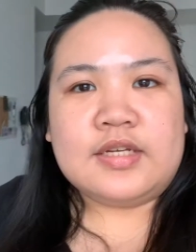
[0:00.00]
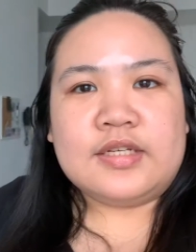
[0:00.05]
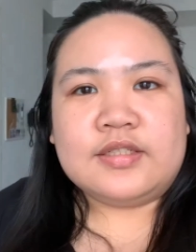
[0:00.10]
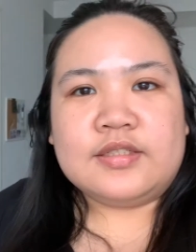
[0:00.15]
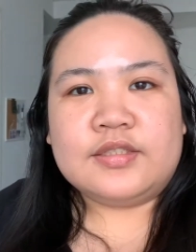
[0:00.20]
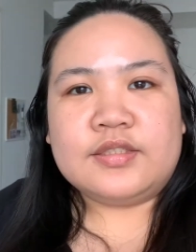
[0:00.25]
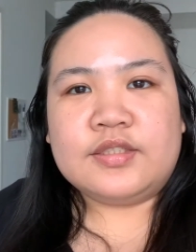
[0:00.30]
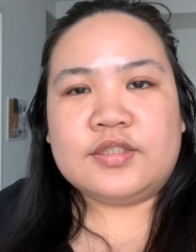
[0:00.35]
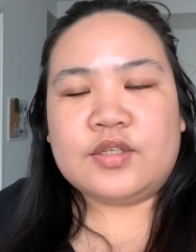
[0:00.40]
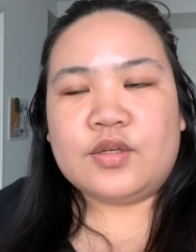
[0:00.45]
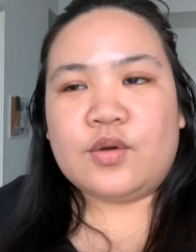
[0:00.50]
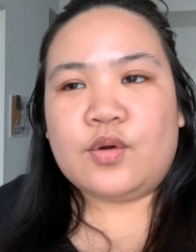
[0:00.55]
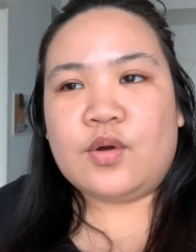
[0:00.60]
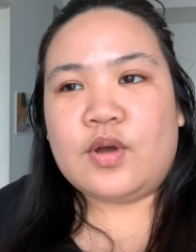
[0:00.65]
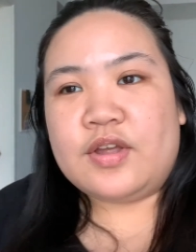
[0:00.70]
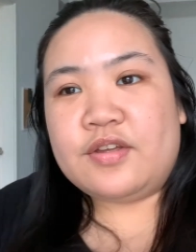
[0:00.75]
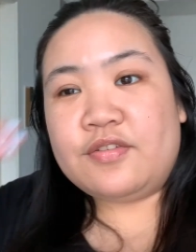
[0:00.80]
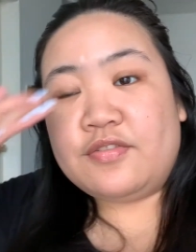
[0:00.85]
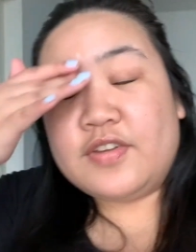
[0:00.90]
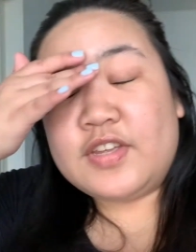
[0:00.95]
So
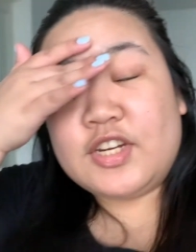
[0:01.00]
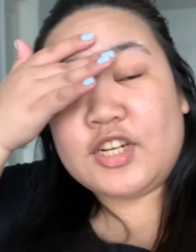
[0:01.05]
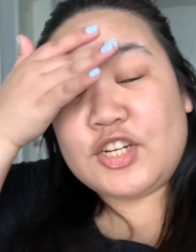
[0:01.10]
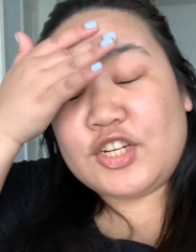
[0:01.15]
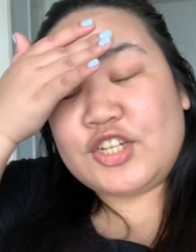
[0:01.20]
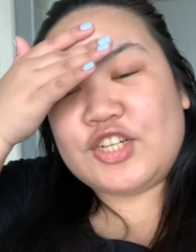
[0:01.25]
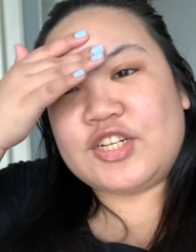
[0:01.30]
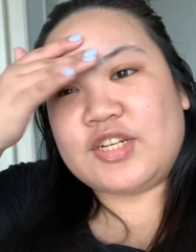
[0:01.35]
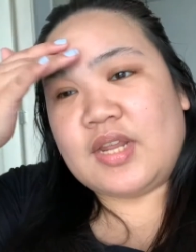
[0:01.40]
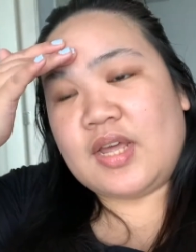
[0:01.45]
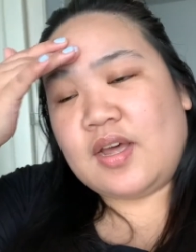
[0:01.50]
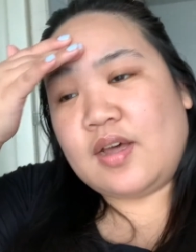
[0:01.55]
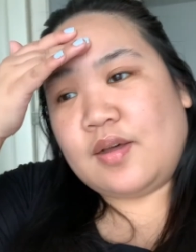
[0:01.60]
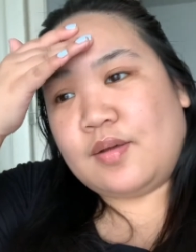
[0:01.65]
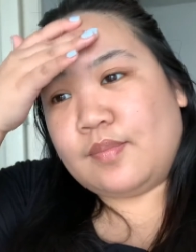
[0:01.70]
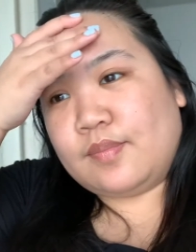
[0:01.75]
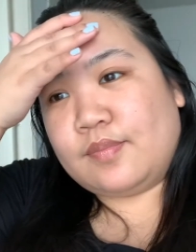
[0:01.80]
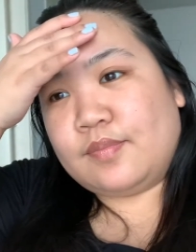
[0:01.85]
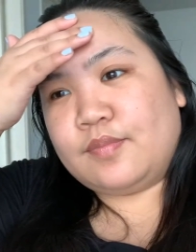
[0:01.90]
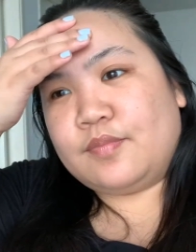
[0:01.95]
I finished
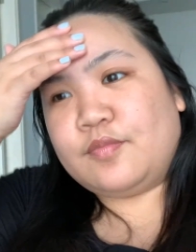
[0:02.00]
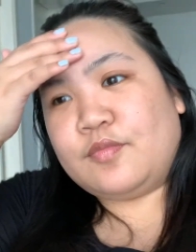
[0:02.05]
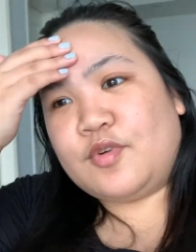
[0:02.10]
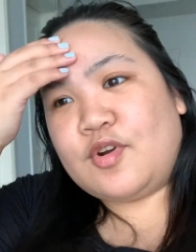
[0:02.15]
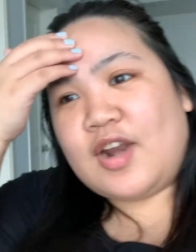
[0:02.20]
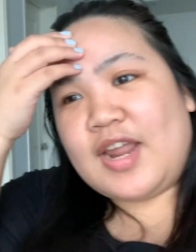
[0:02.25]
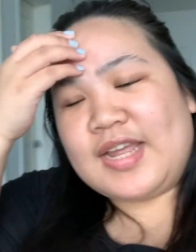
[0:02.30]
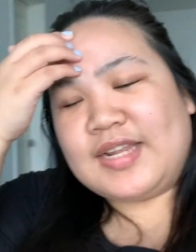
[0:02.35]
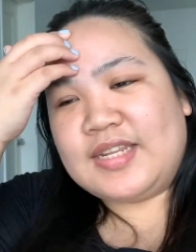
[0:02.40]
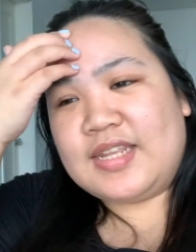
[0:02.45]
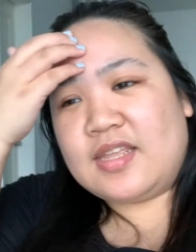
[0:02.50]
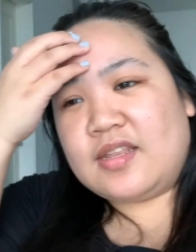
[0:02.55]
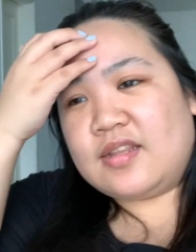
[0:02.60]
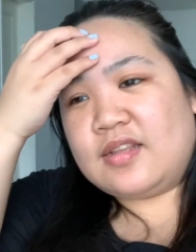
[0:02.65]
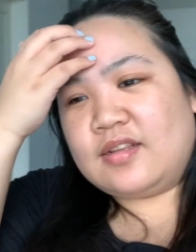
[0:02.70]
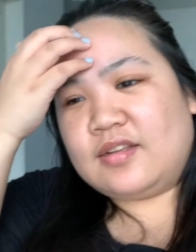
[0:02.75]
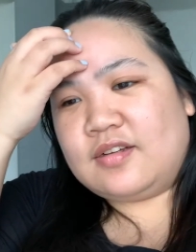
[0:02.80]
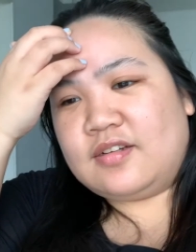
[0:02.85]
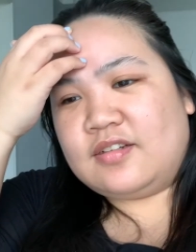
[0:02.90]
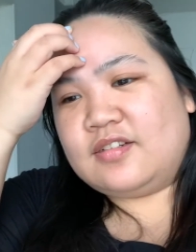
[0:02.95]

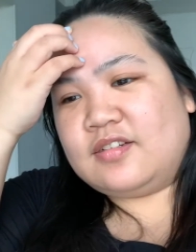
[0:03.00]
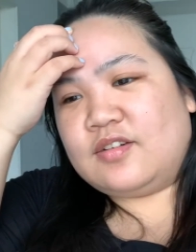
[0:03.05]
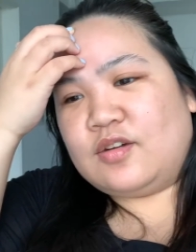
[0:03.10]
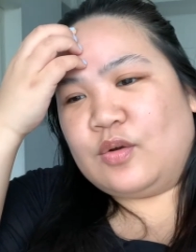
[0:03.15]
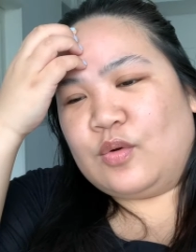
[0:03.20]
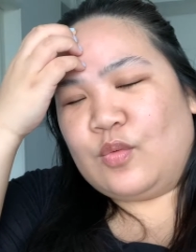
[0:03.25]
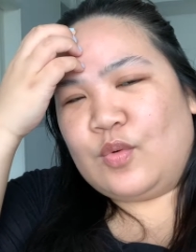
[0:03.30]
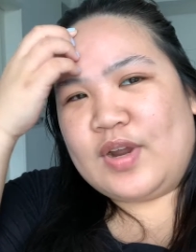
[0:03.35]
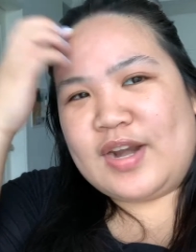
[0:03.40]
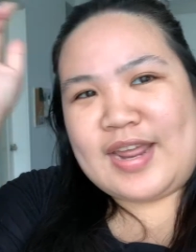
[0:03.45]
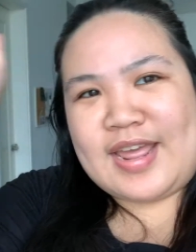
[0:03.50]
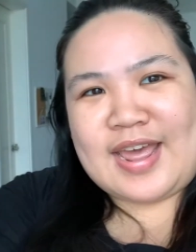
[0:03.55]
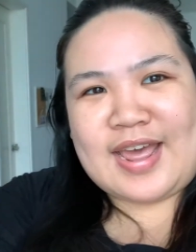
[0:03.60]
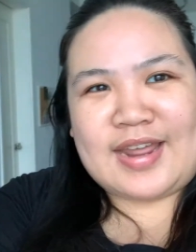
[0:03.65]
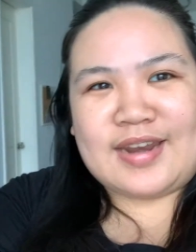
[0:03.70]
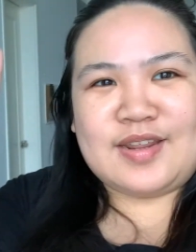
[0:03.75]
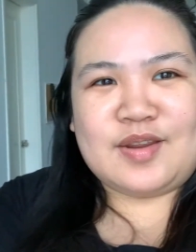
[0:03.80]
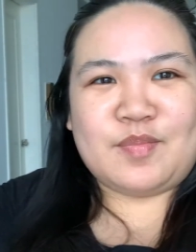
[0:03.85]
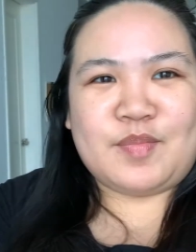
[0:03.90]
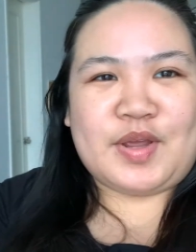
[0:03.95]
writing what I
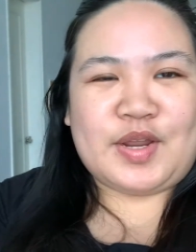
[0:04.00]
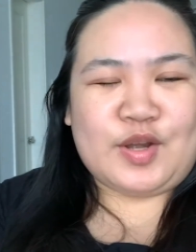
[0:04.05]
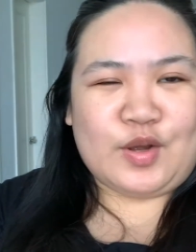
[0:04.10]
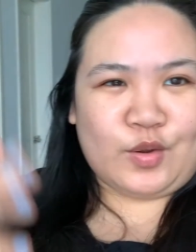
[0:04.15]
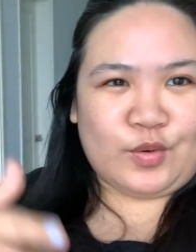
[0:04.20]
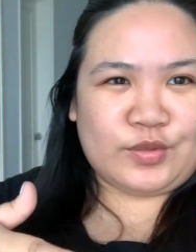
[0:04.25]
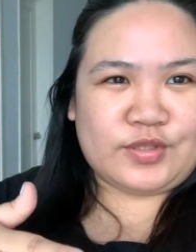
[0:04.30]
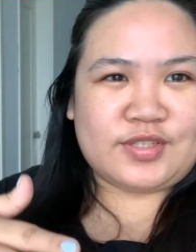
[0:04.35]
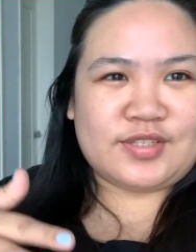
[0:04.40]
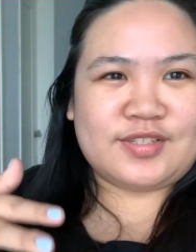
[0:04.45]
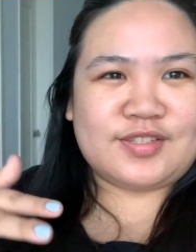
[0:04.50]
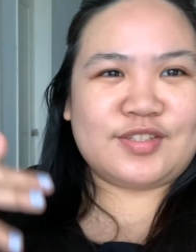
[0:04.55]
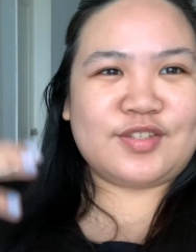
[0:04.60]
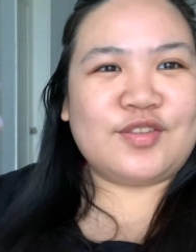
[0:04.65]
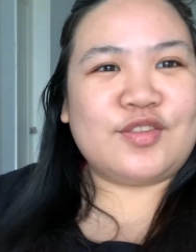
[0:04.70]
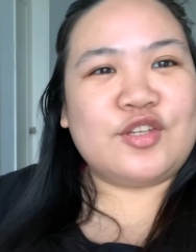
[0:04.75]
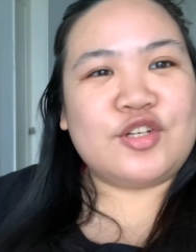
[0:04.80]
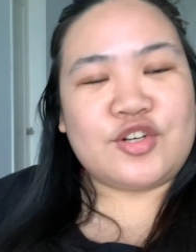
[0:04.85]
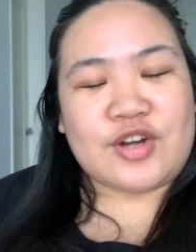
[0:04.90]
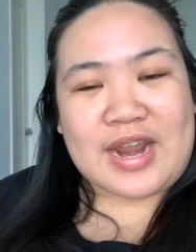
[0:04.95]
had in my notes to
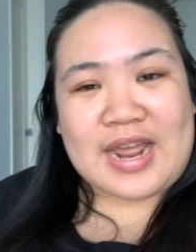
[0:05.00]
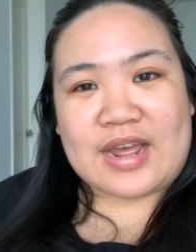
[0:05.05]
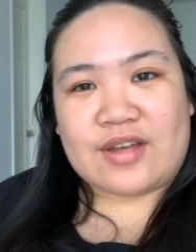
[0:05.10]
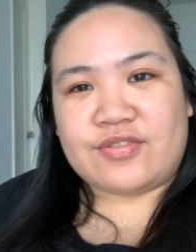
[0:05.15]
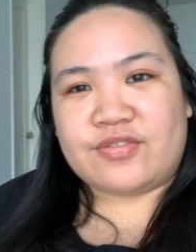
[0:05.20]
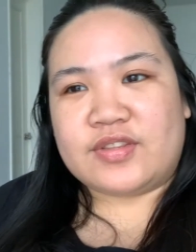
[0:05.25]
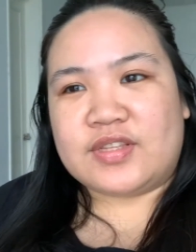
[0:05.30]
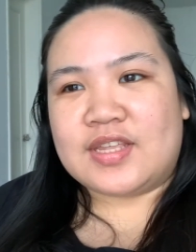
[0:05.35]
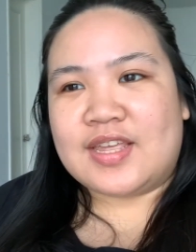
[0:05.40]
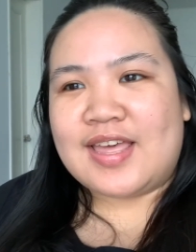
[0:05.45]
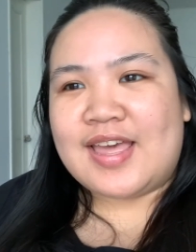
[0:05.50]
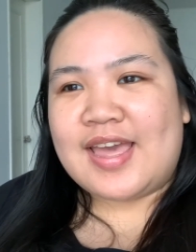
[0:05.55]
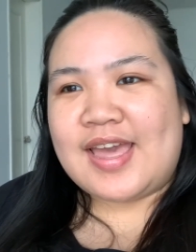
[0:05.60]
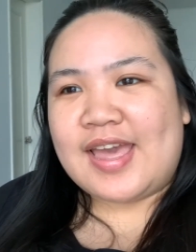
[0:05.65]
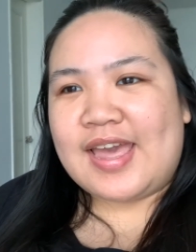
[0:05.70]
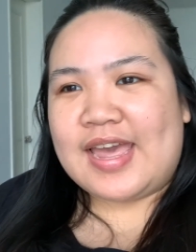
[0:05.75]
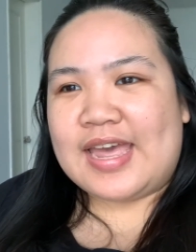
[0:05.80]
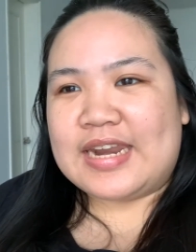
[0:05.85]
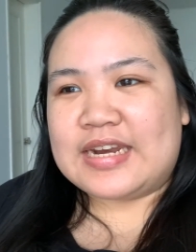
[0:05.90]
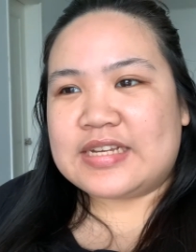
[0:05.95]
the draft,
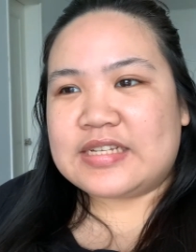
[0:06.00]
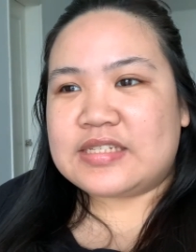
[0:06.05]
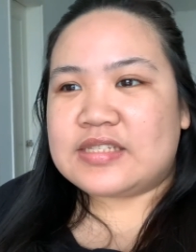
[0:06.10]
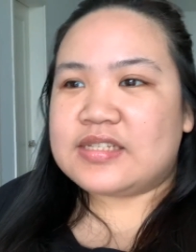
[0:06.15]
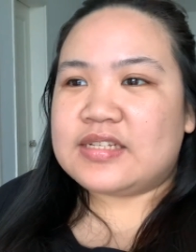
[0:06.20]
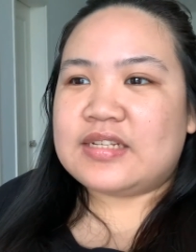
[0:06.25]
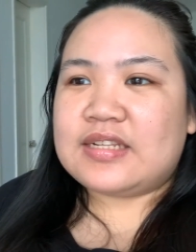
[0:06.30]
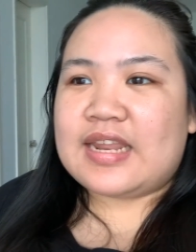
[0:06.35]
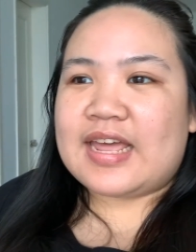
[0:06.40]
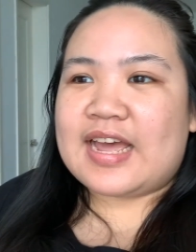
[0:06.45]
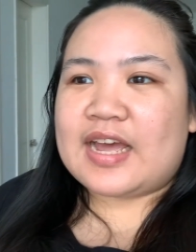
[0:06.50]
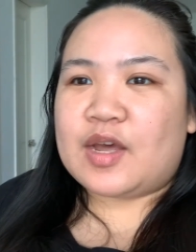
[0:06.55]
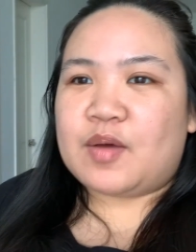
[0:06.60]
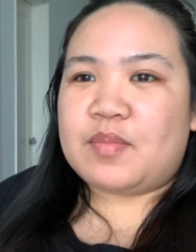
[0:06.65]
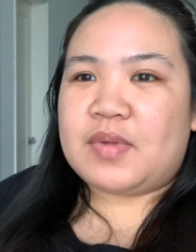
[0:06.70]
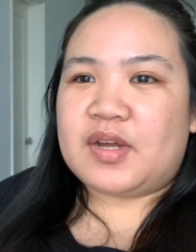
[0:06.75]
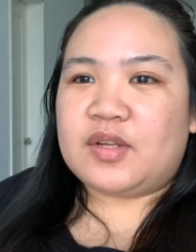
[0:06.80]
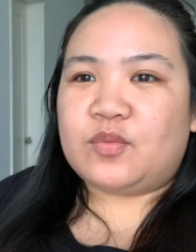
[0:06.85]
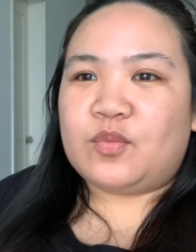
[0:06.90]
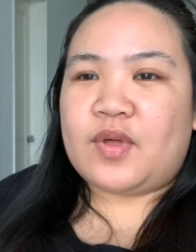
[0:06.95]
and I still lack
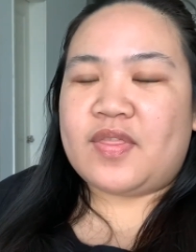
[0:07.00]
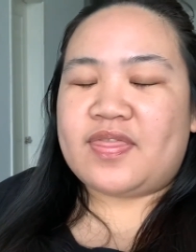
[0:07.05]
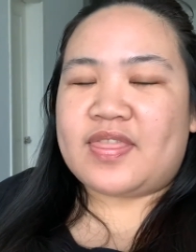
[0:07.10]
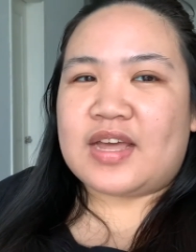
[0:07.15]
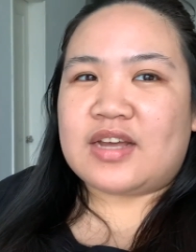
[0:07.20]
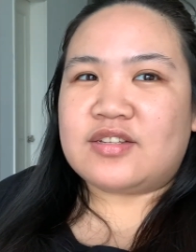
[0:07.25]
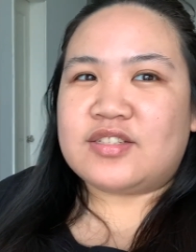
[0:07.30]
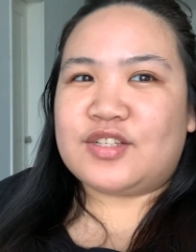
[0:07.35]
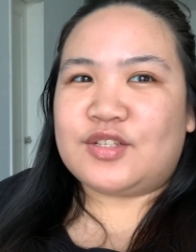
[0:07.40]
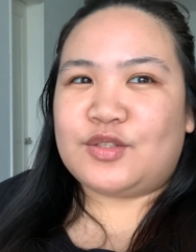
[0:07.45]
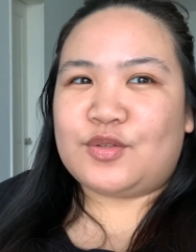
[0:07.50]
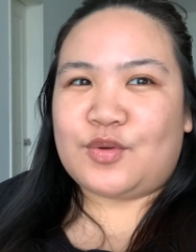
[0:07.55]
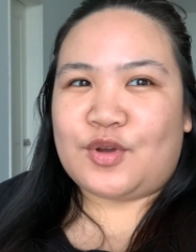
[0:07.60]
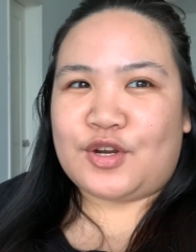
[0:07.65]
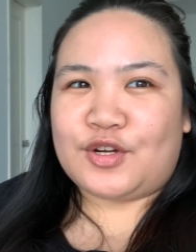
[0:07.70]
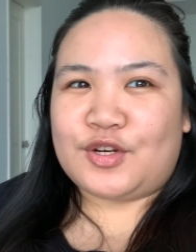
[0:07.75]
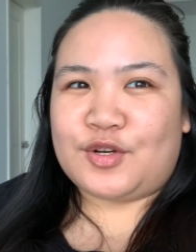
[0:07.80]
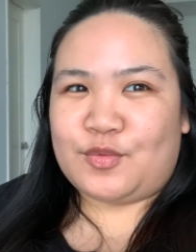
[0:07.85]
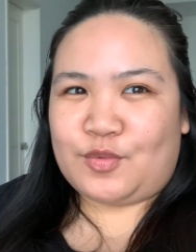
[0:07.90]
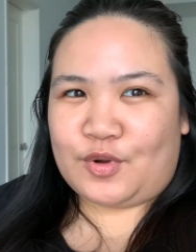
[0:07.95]
about
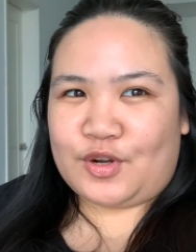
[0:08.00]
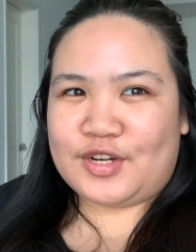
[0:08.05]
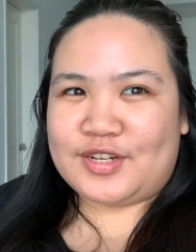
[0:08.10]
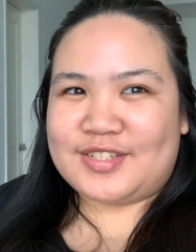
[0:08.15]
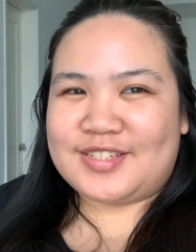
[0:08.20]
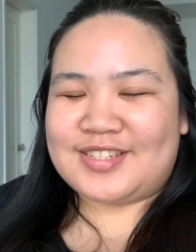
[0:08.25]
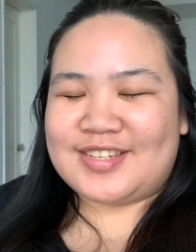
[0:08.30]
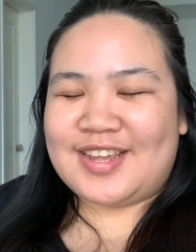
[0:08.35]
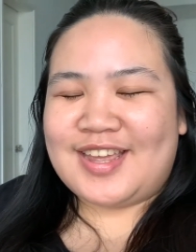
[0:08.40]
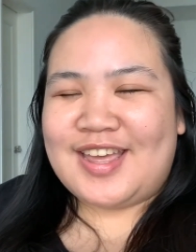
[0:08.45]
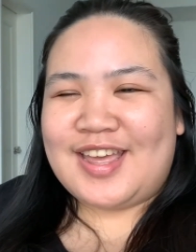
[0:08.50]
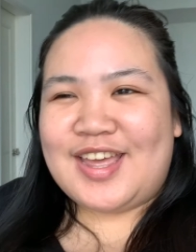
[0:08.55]
1,200 words.